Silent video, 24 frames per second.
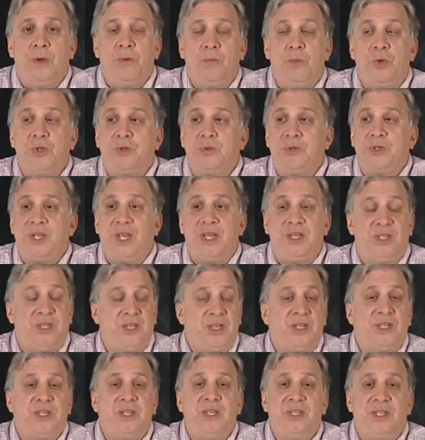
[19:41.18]
which was a
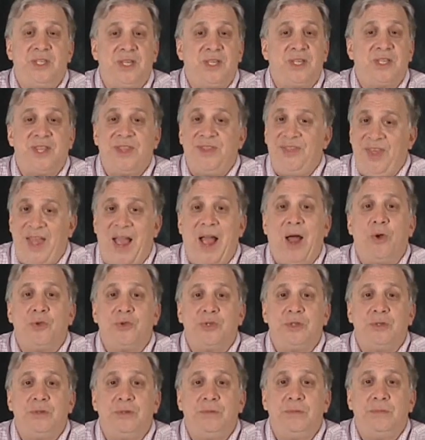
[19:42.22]

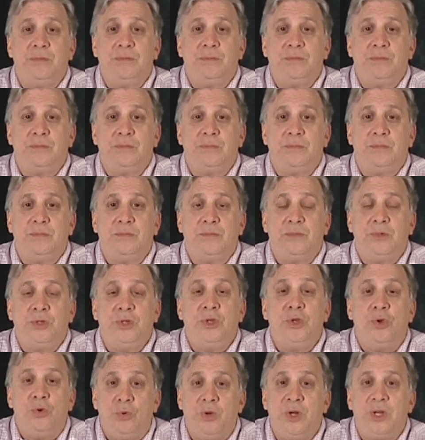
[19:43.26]
66,000
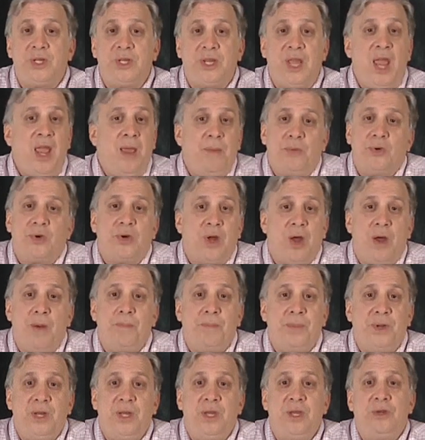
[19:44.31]
unit cable
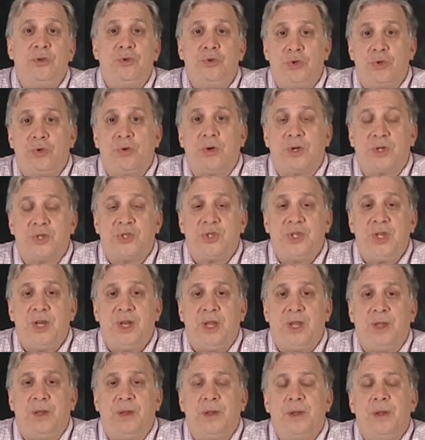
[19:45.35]
company in New York
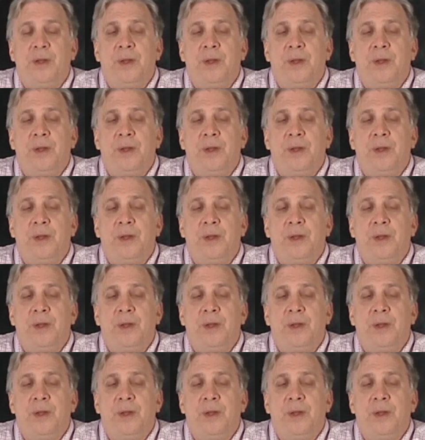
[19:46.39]
City.